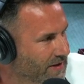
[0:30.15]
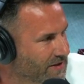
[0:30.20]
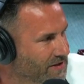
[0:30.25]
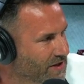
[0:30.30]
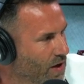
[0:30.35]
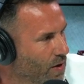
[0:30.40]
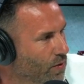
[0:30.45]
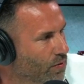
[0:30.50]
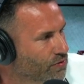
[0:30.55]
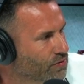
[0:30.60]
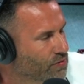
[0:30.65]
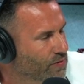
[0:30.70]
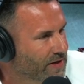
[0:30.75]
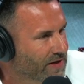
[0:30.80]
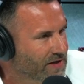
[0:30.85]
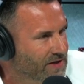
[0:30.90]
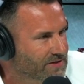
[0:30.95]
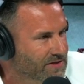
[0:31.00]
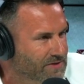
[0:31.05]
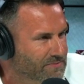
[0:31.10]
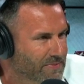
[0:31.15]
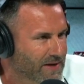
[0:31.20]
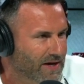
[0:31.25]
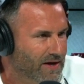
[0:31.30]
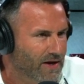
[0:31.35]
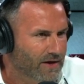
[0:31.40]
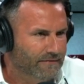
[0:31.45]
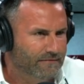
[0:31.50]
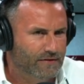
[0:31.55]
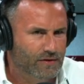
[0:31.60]
He's an old treat because he's been
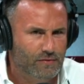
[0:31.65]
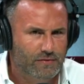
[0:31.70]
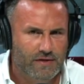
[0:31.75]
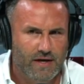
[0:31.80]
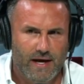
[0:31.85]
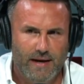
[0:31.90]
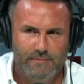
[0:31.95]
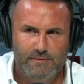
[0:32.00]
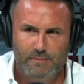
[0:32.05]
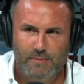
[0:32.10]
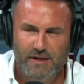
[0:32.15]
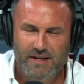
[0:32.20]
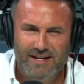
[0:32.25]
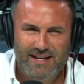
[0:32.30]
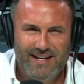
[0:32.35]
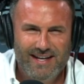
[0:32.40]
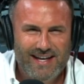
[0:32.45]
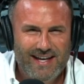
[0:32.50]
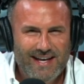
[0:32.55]
on a few times, but